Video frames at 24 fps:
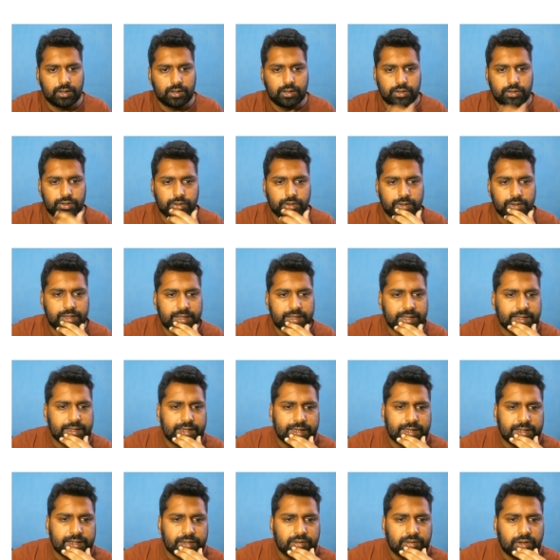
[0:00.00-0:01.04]
You can take
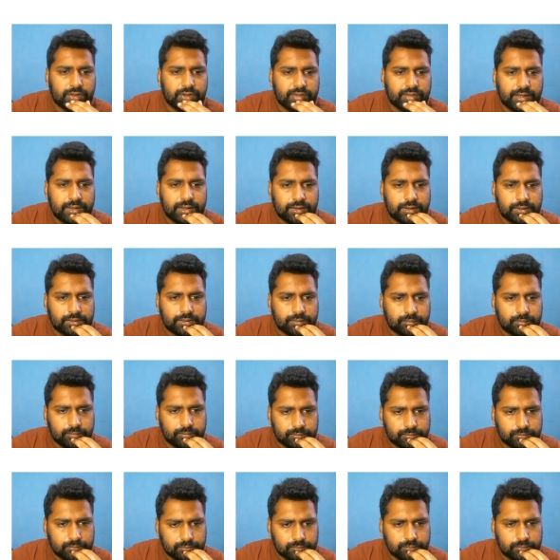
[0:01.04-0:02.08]
negative outside.
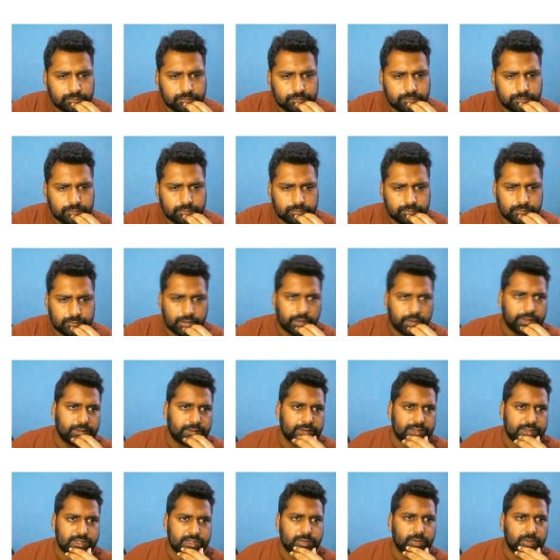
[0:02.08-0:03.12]
Okay,
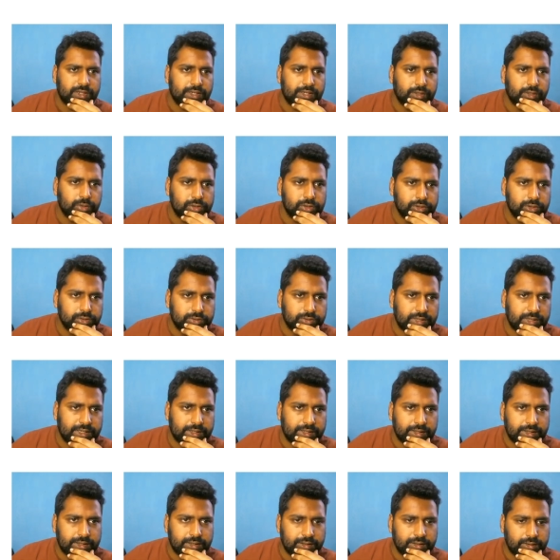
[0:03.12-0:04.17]
this is what I told you, that
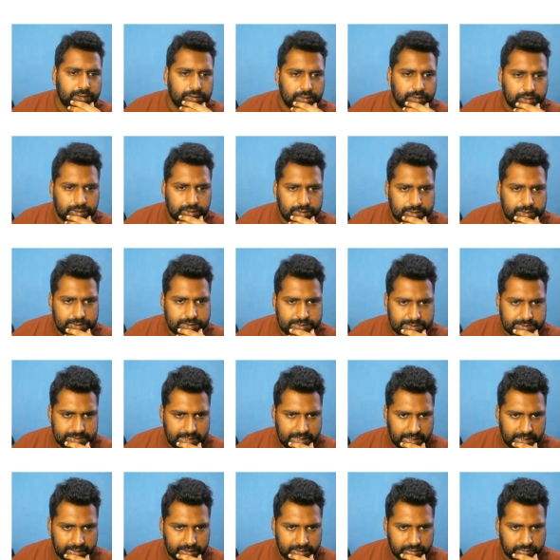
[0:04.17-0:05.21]
in
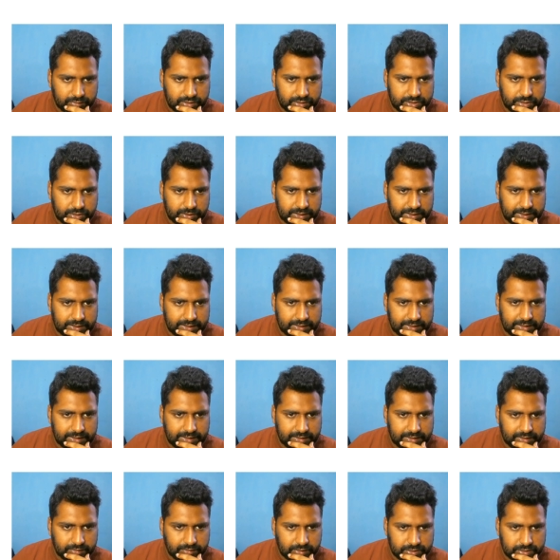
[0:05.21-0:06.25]
sine inverse you can take
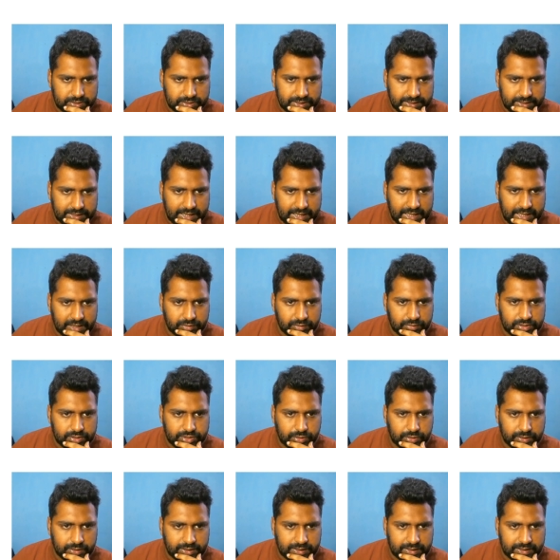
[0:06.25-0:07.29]
negative outside, tan inverse
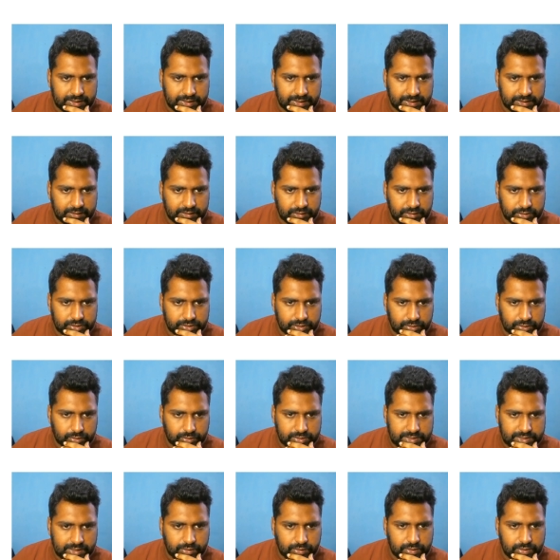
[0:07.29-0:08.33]
you can take negative outside,
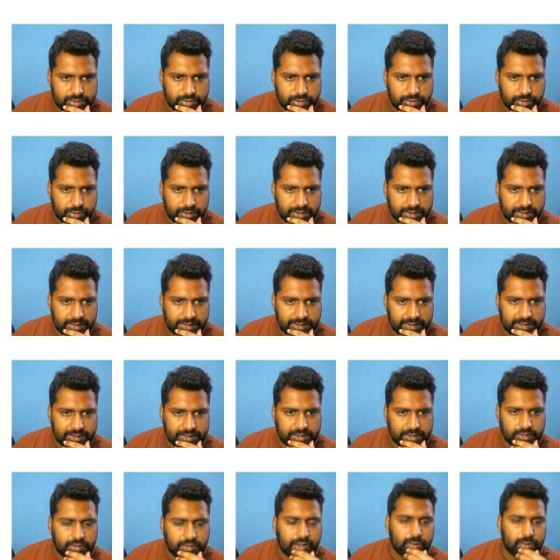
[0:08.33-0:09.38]
cosec also you can take
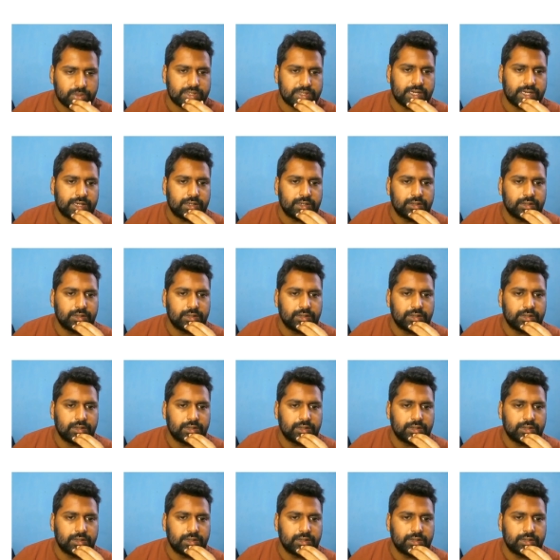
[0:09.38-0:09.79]
negative outside.